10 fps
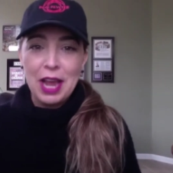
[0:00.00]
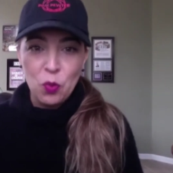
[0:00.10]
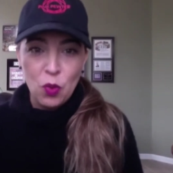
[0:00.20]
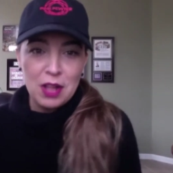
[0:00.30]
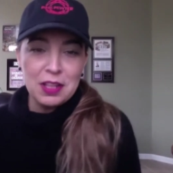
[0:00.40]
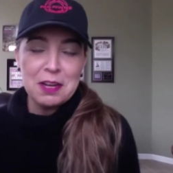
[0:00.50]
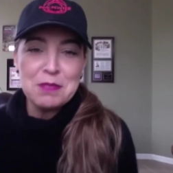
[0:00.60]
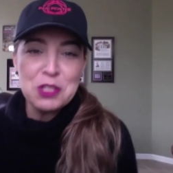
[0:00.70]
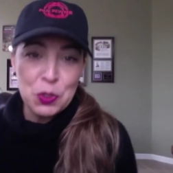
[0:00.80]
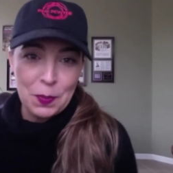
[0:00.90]
and
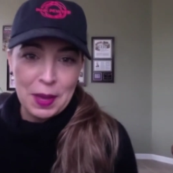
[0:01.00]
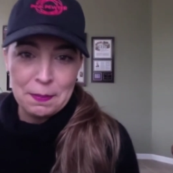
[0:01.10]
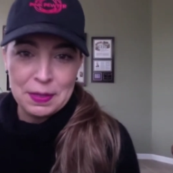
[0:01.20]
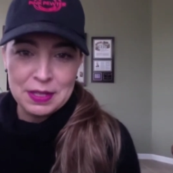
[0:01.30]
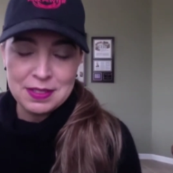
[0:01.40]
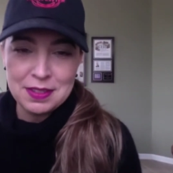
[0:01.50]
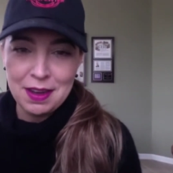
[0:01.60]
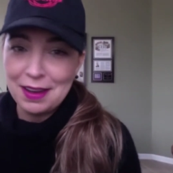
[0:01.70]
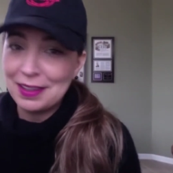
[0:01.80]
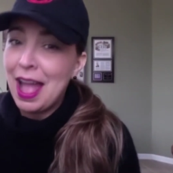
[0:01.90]
welcome to my Biz
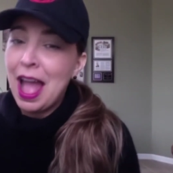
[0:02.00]
Talk.